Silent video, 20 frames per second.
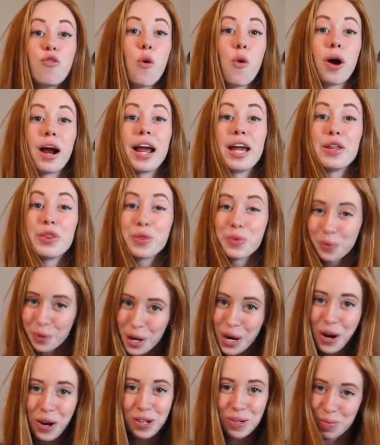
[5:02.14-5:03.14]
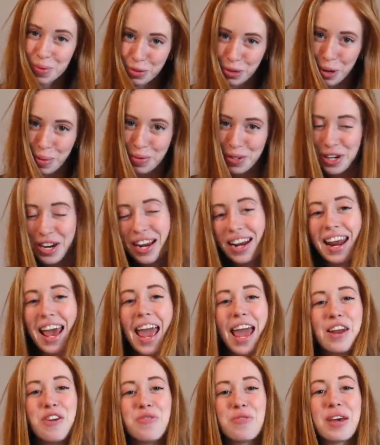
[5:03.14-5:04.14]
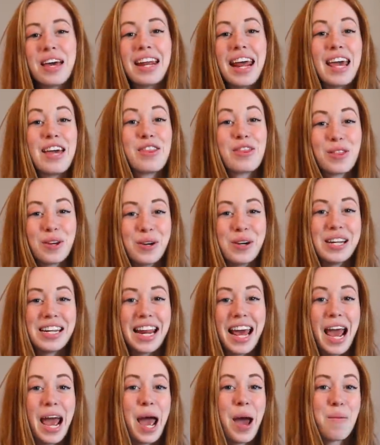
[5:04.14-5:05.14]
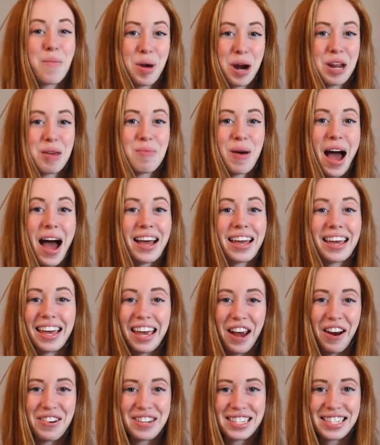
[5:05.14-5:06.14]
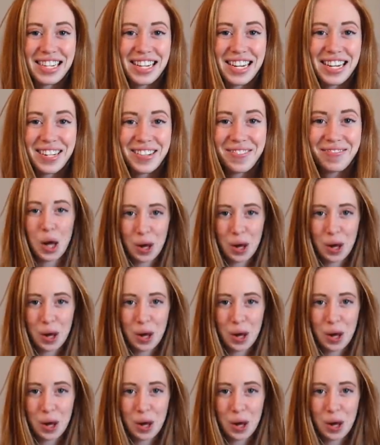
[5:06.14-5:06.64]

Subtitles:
for a 3-year subscription, and you get a 30-day money back guarantee.